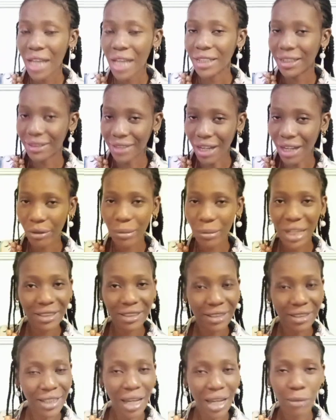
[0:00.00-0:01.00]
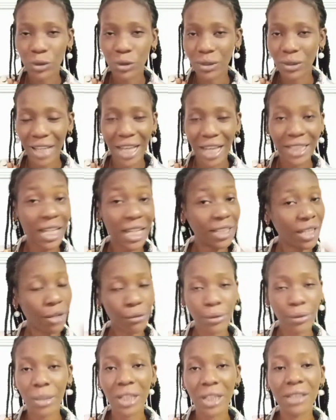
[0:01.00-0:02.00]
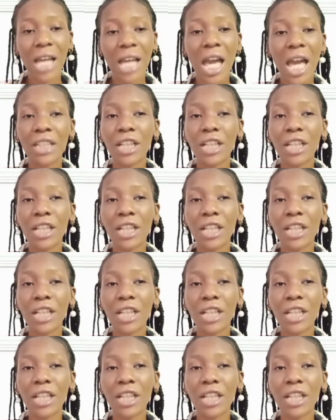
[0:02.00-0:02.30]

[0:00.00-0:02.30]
Disagreement is a time to sign an agreement.